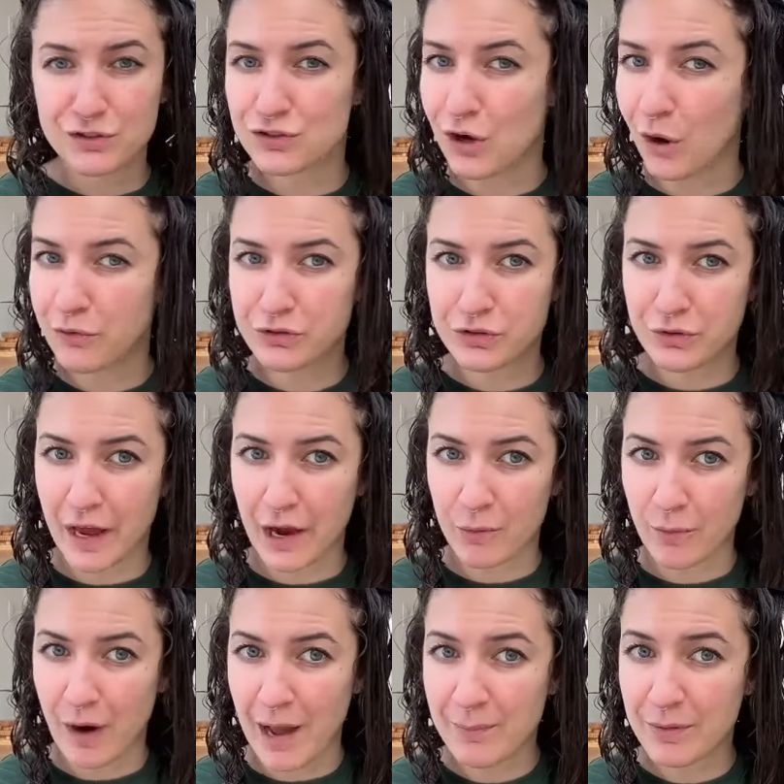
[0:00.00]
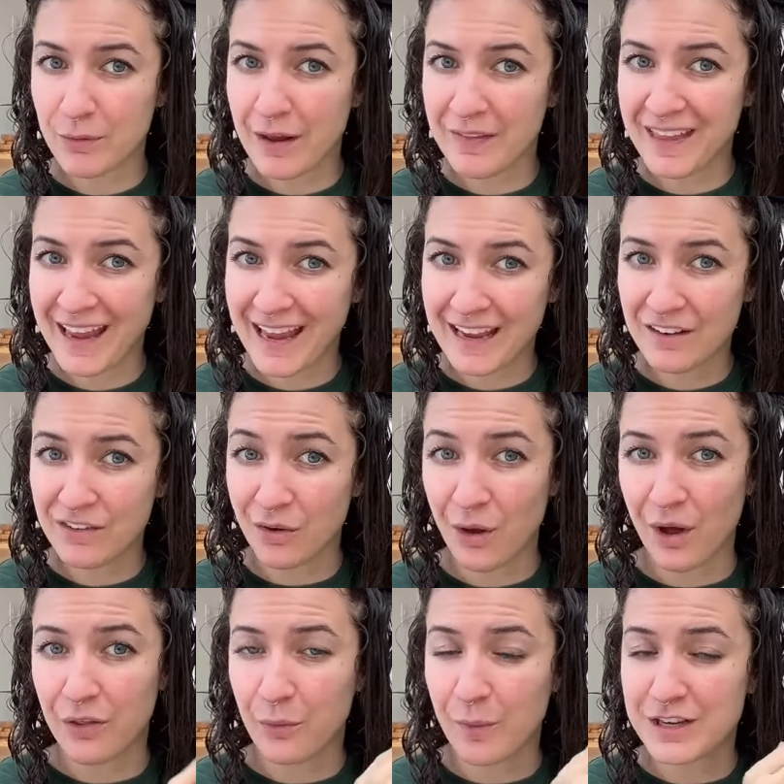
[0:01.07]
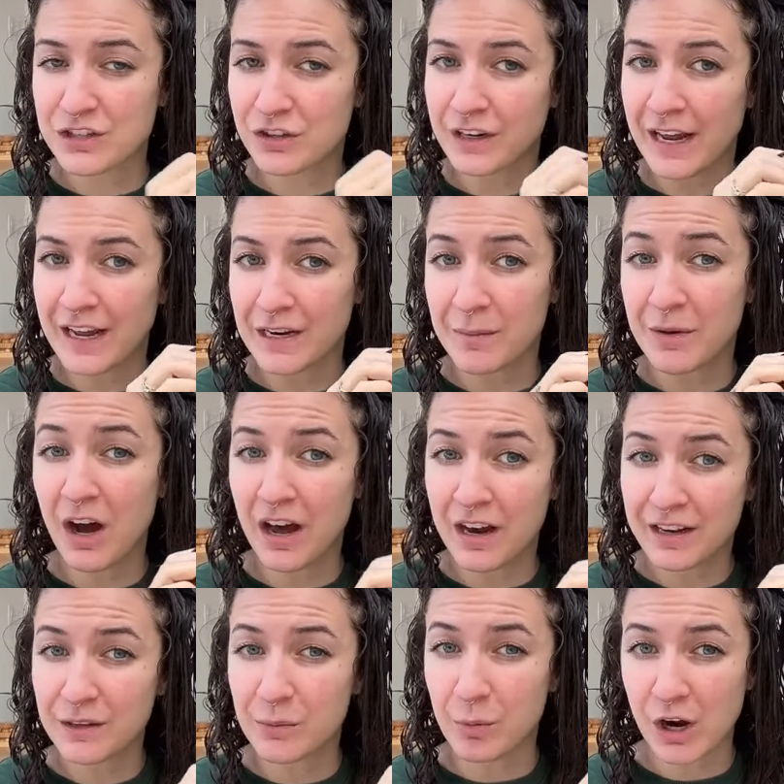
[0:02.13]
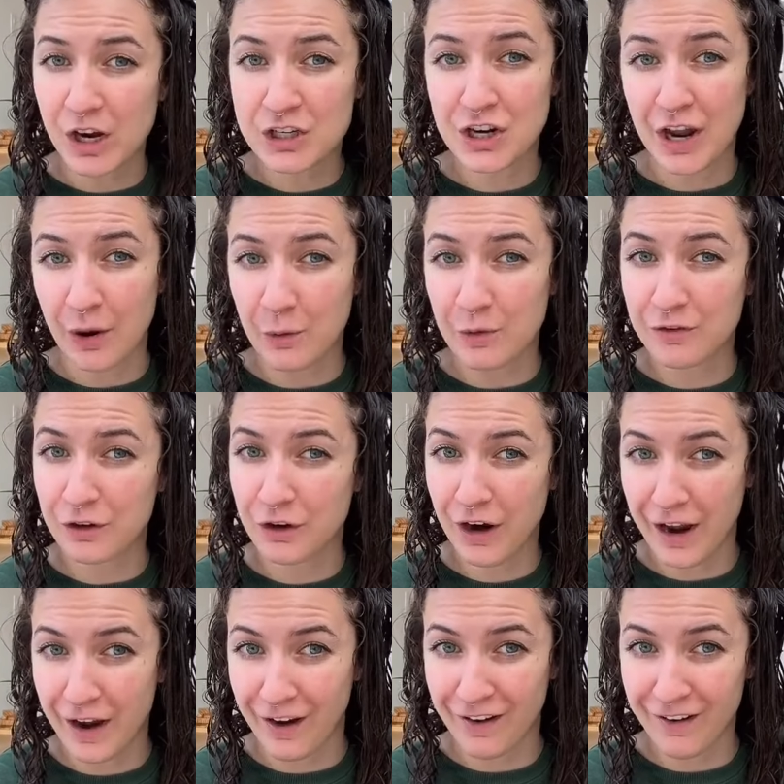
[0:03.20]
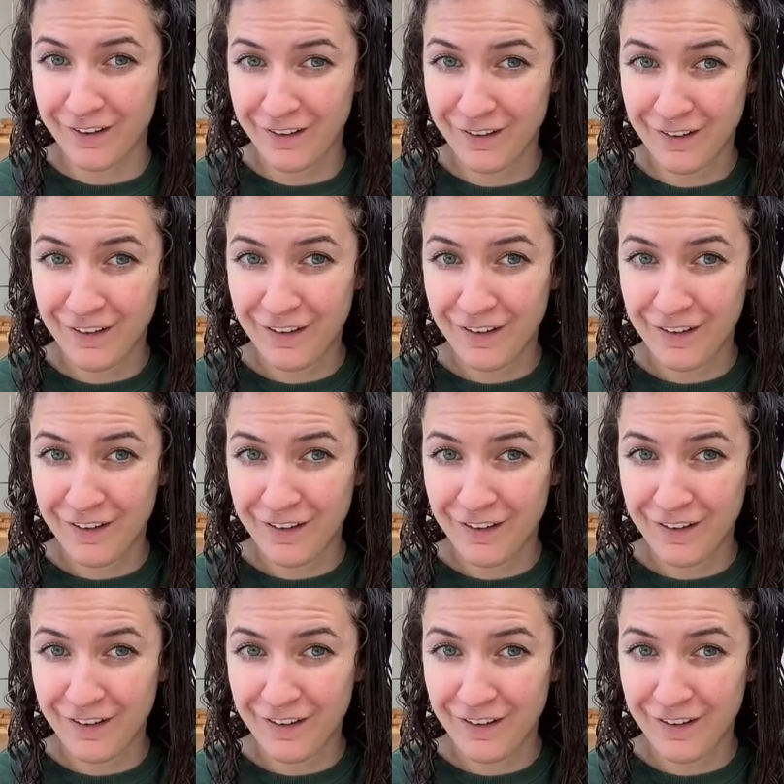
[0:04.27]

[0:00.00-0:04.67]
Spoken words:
Don't do that. Wrap it around the handle. Otherwise, you're gonna end up cutting the brush out of your hair.